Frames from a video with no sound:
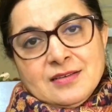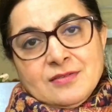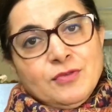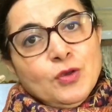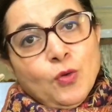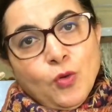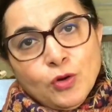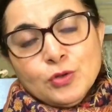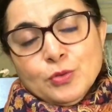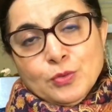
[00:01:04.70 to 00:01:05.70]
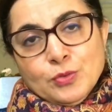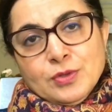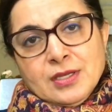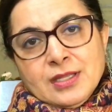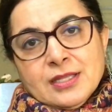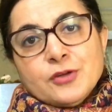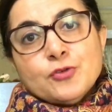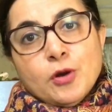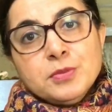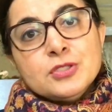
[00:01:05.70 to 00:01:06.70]
We all know that
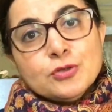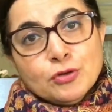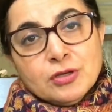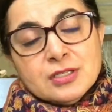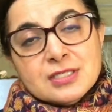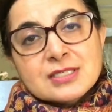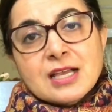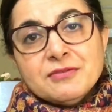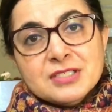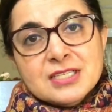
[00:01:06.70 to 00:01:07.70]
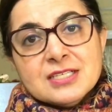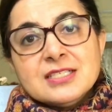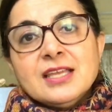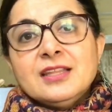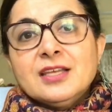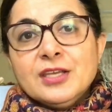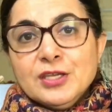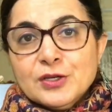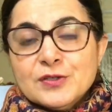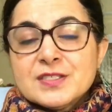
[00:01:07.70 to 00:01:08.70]
Robert Hooke discovered it in the
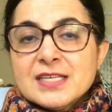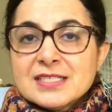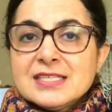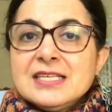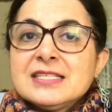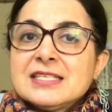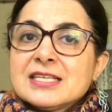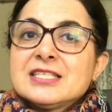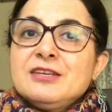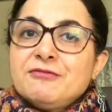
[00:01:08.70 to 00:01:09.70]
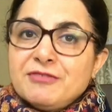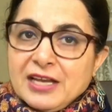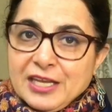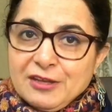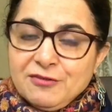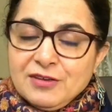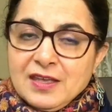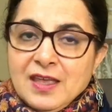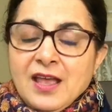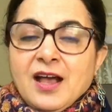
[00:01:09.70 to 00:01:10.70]
year 1665
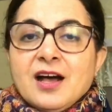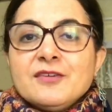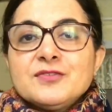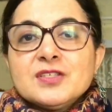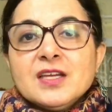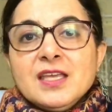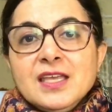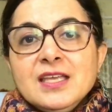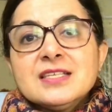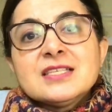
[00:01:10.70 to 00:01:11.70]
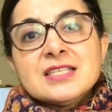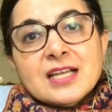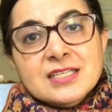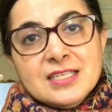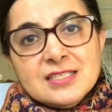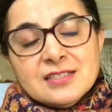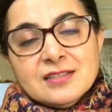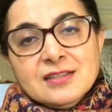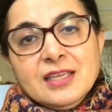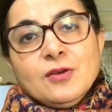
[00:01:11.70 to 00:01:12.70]
after he studied
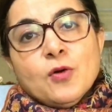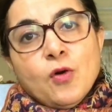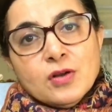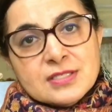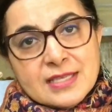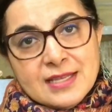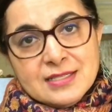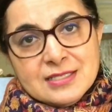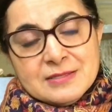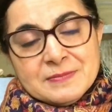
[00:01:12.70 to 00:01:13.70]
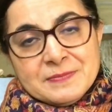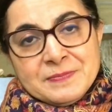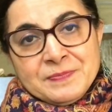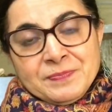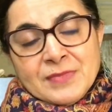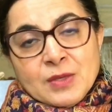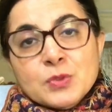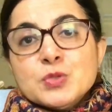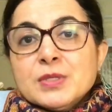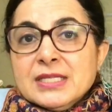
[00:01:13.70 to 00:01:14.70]
the cork cells,
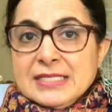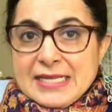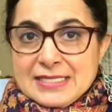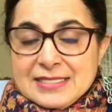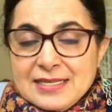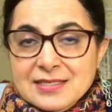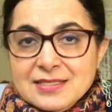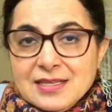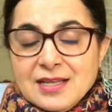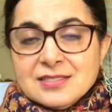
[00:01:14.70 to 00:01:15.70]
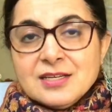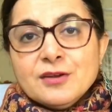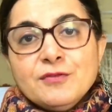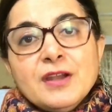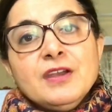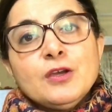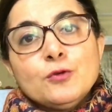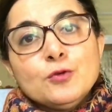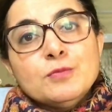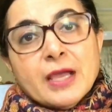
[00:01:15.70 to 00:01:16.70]
which were the dead cells, under a very
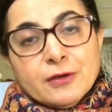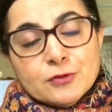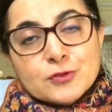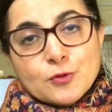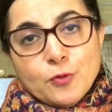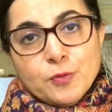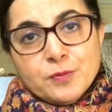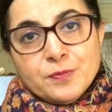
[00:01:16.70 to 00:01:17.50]
crude microscope.